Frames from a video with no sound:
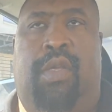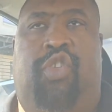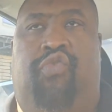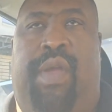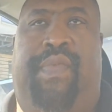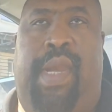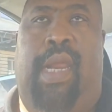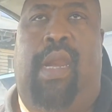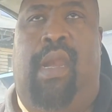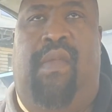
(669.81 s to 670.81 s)

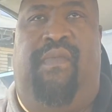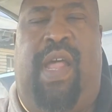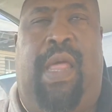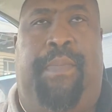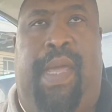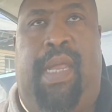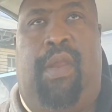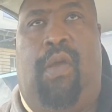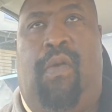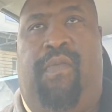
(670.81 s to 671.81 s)
strengthening and developing,
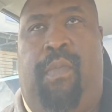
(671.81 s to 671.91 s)
you know,